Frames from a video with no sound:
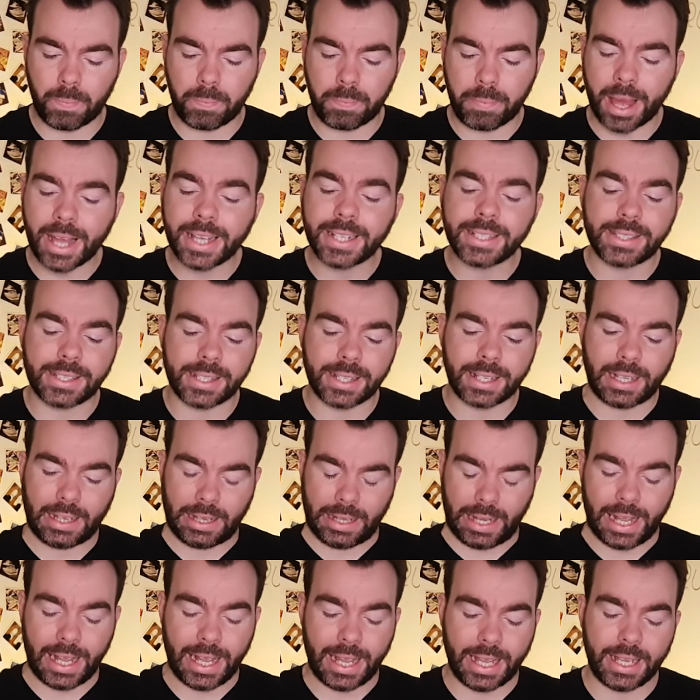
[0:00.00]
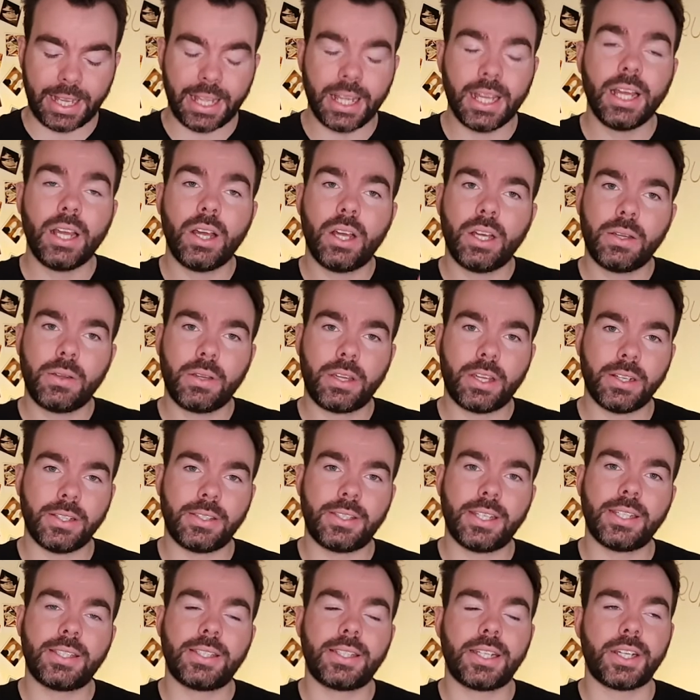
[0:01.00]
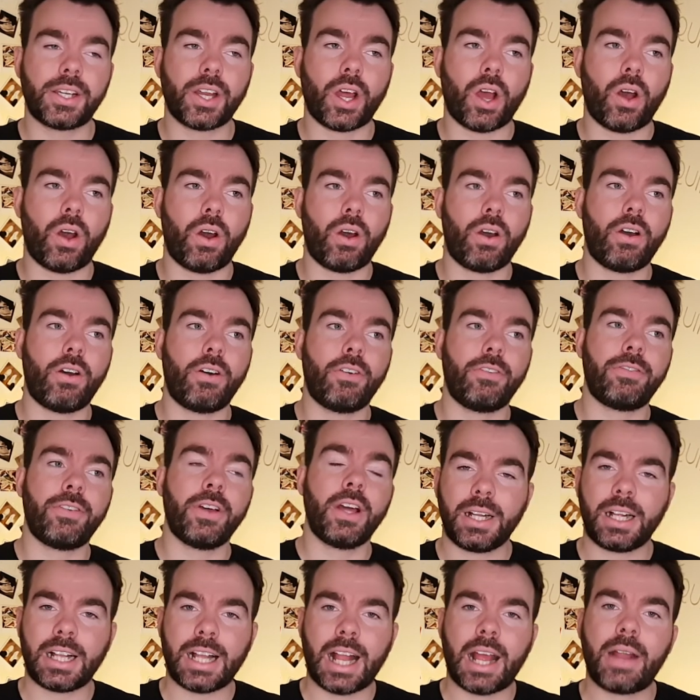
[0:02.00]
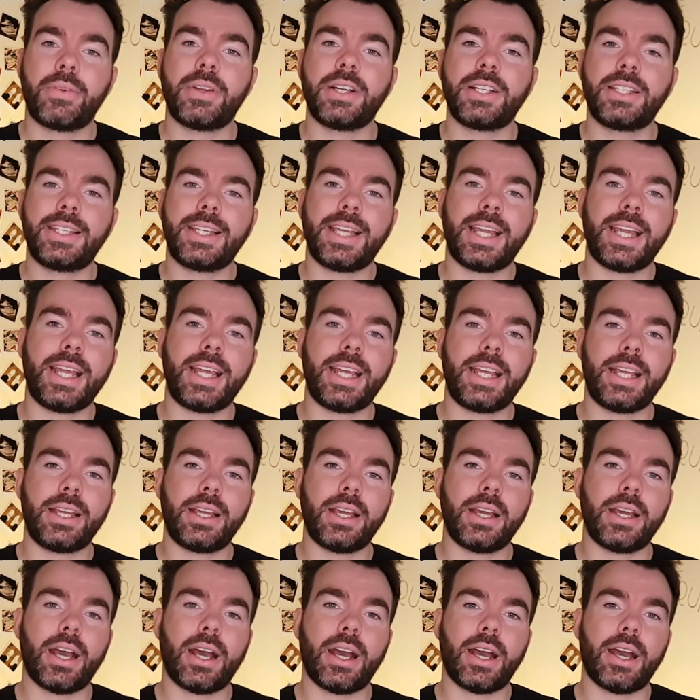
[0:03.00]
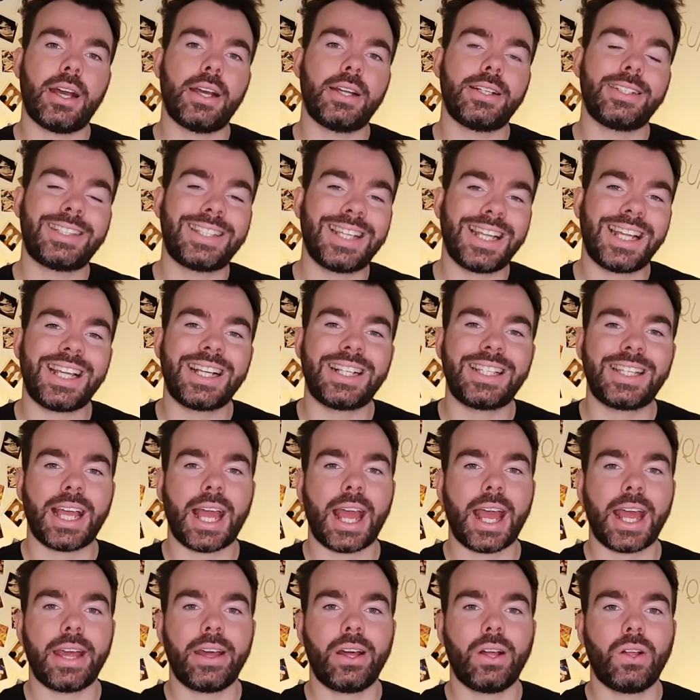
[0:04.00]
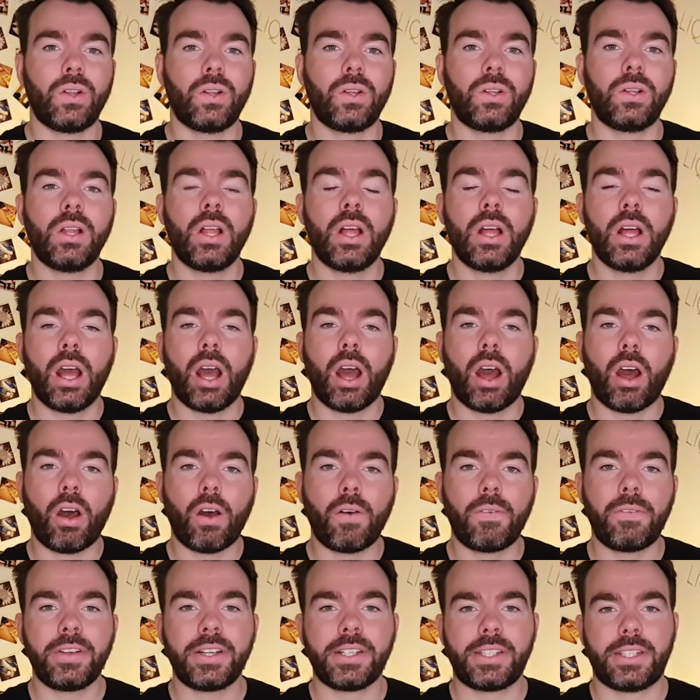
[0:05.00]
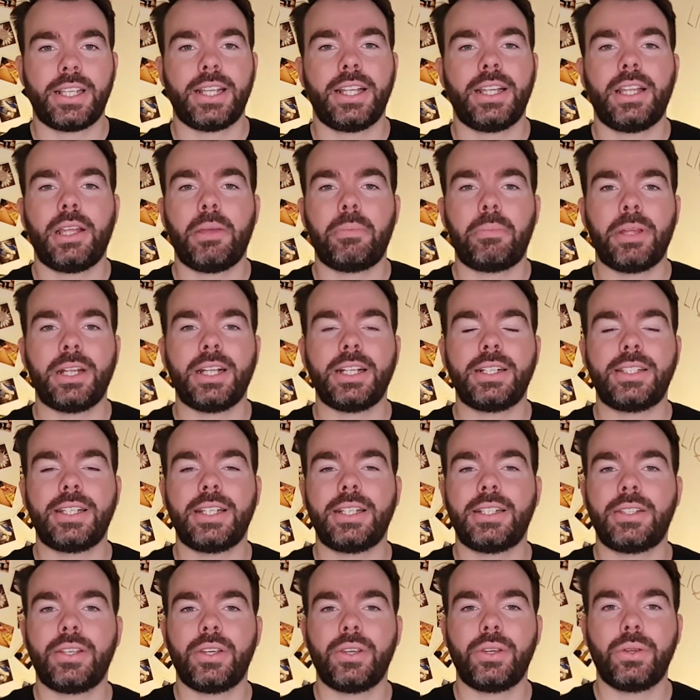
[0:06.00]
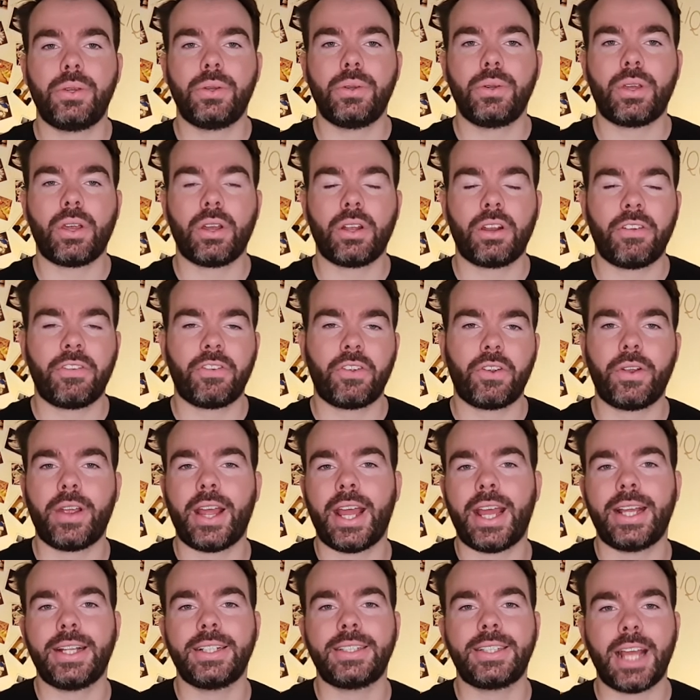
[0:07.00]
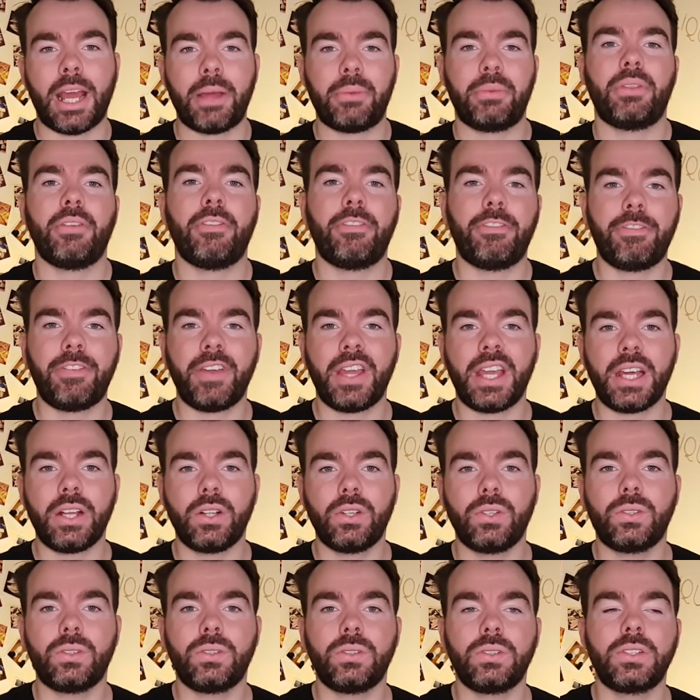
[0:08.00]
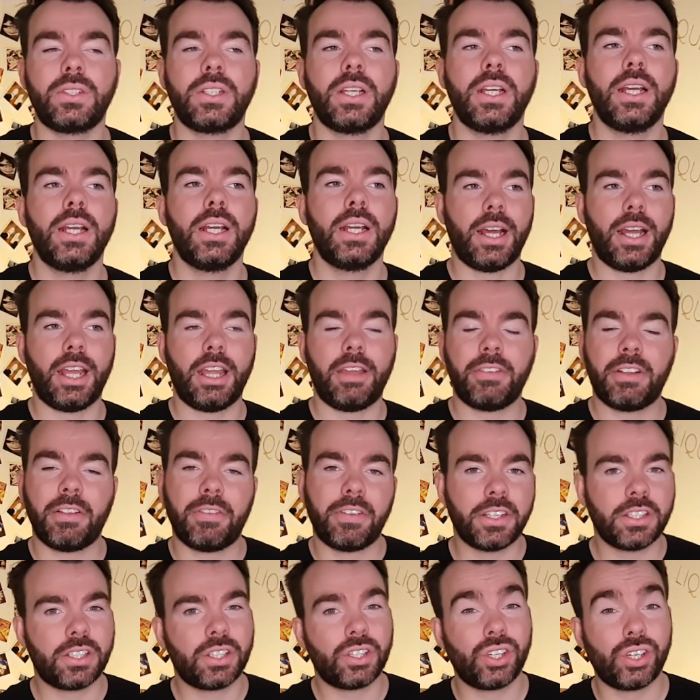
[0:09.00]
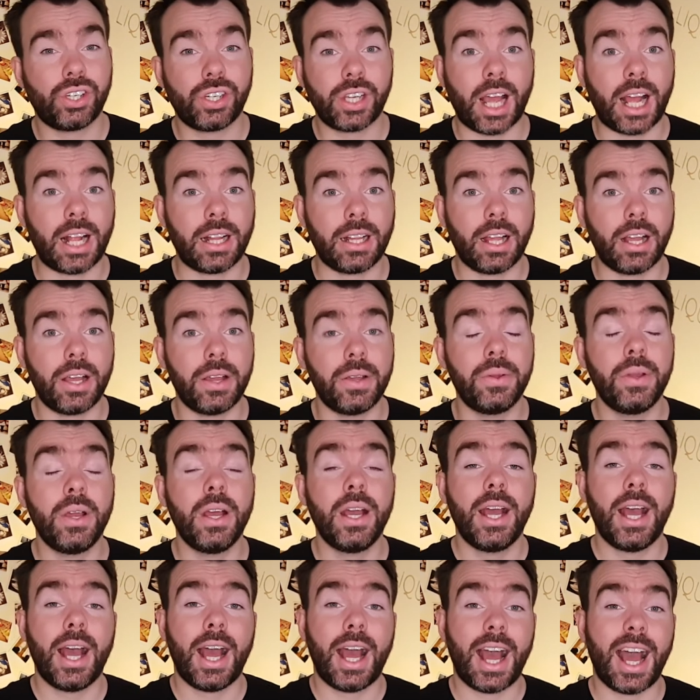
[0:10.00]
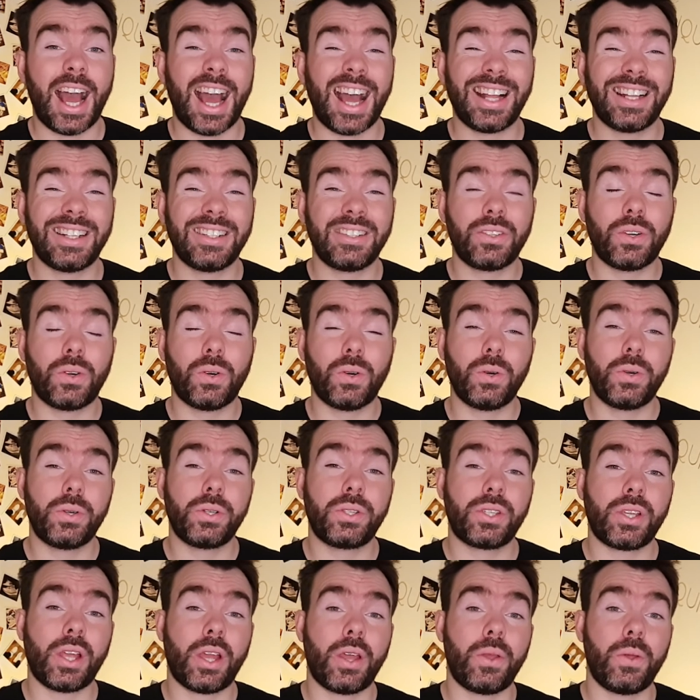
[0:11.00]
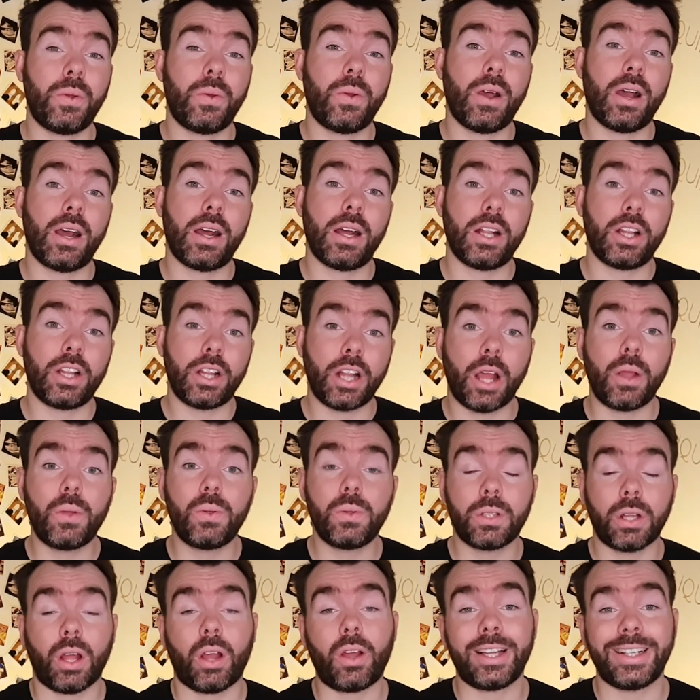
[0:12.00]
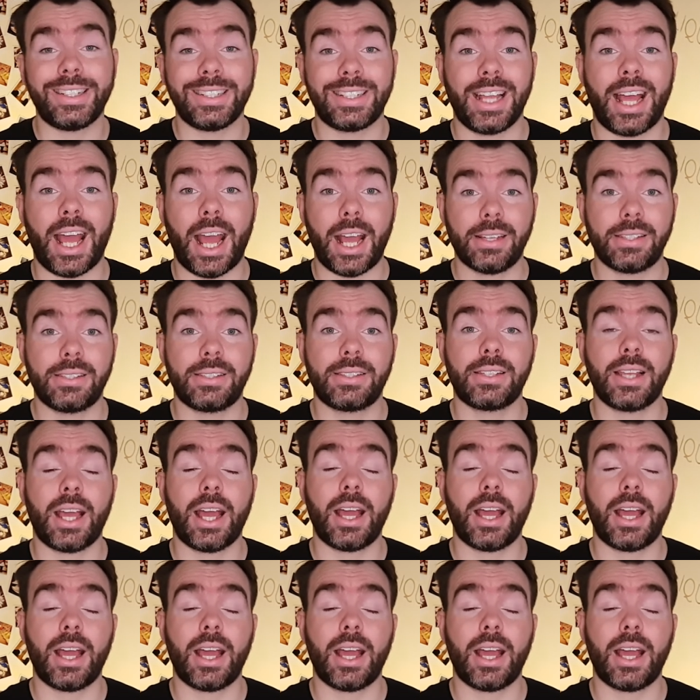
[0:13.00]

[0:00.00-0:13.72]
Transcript: Basically consisted of clarity, uh, detail, obviously the ability to kind of create depth of field, uh, even if it's shallow, and also a uh, low light test.